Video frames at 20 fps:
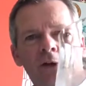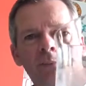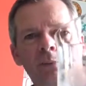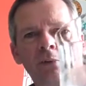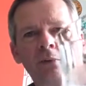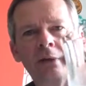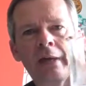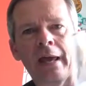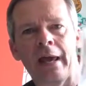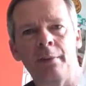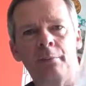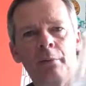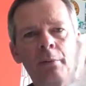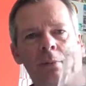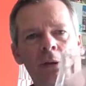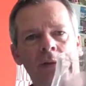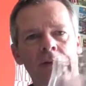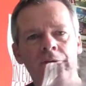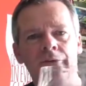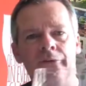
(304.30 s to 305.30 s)
up in the camera,
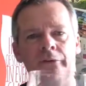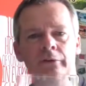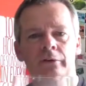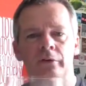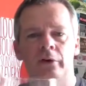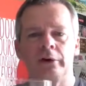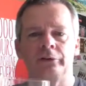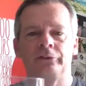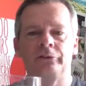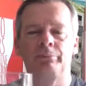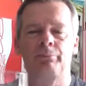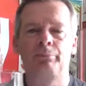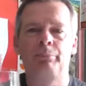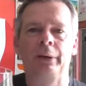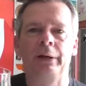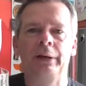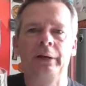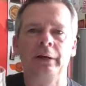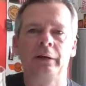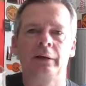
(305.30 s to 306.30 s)
but there's a nice
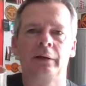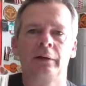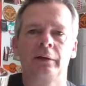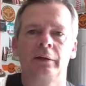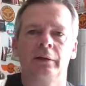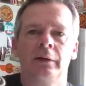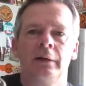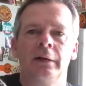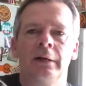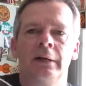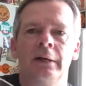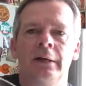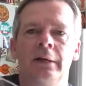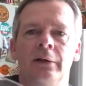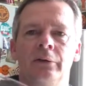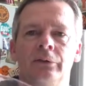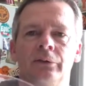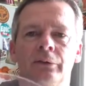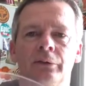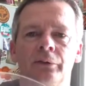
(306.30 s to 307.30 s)
pink
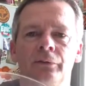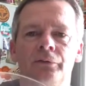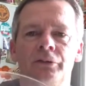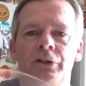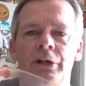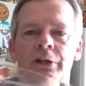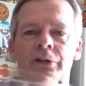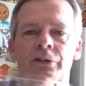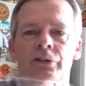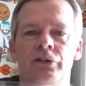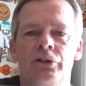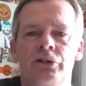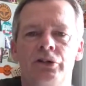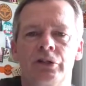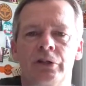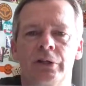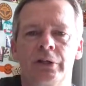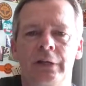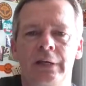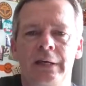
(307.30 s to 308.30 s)
sort of tinge
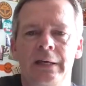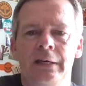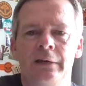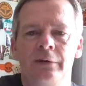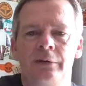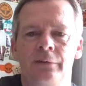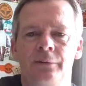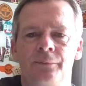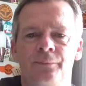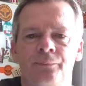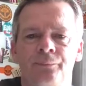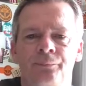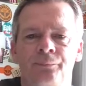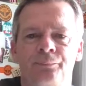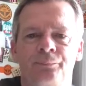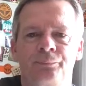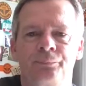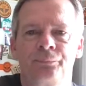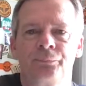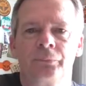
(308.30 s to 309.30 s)
to the head.
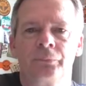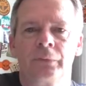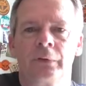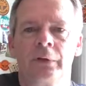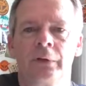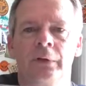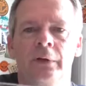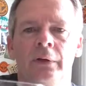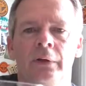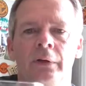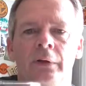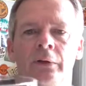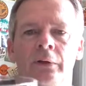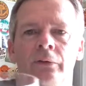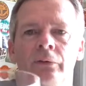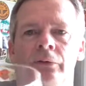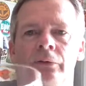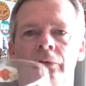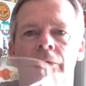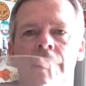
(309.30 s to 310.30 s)

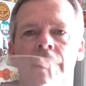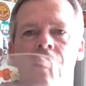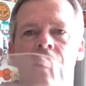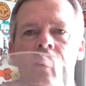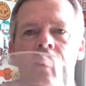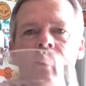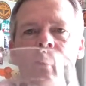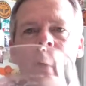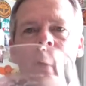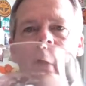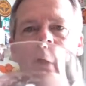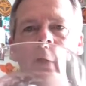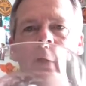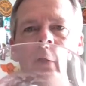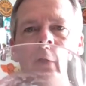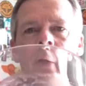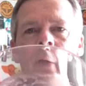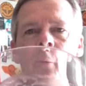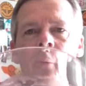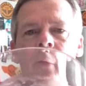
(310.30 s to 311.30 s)
Let's see if it's picking
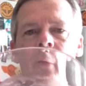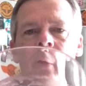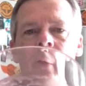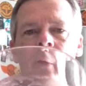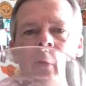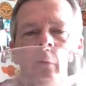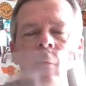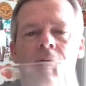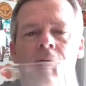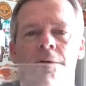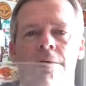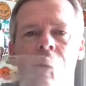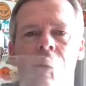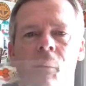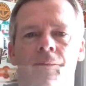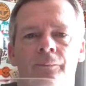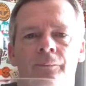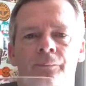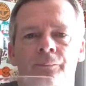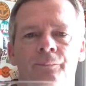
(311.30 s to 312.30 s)
it up now. Oh,
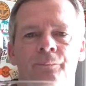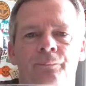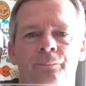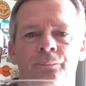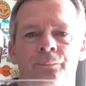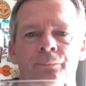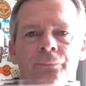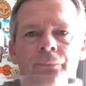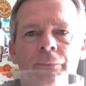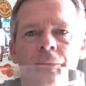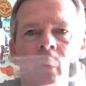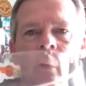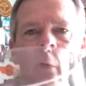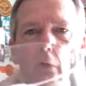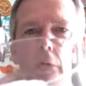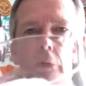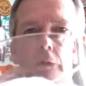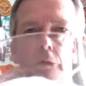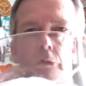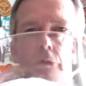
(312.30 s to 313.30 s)

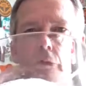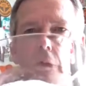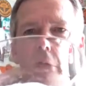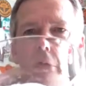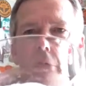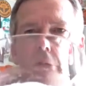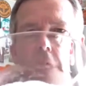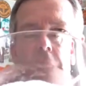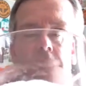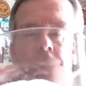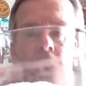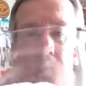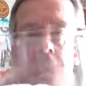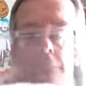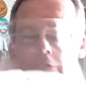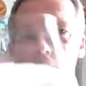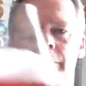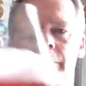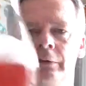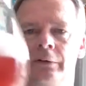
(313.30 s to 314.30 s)
looks fantastic.